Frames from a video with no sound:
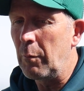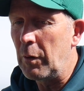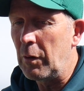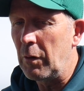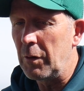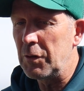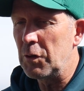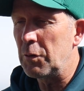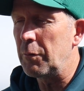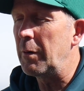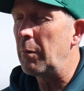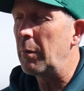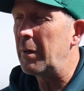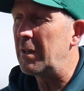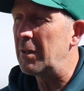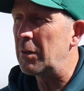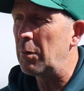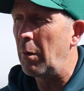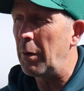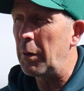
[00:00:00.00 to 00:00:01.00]
lost 3
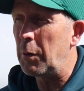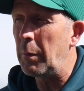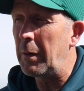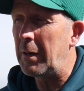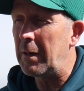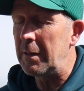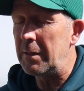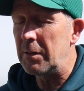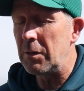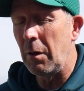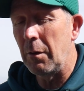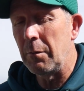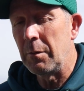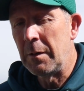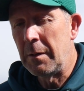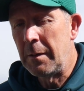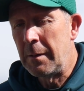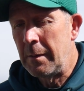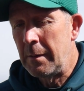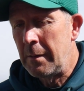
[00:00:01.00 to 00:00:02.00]
wickets quite quickly. So
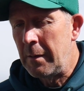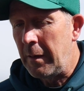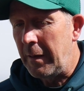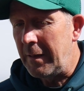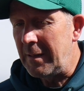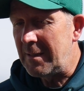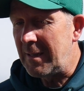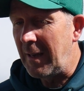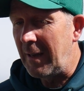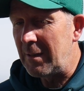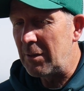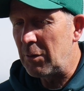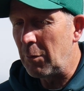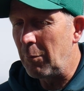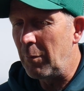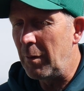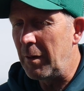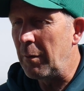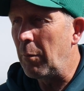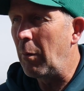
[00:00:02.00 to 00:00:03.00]
he set us
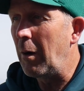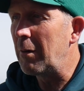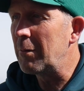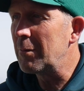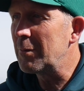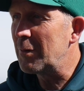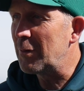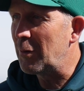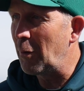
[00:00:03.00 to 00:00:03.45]
up really well.